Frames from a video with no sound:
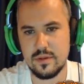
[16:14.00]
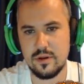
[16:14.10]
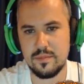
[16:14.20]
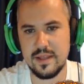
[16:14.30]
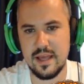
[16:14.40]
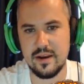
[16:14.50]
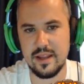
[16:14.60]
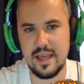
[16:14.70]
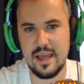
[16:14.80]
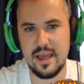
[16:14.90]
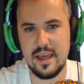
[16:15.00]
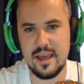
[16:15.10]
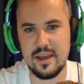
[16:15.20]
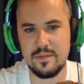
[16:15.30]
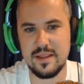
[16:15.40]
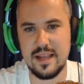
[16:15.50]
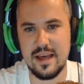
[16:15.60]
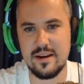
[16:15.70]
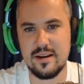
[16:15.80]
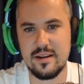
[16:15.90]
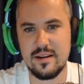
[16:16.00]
Up the ladder. Yay, up the ladder.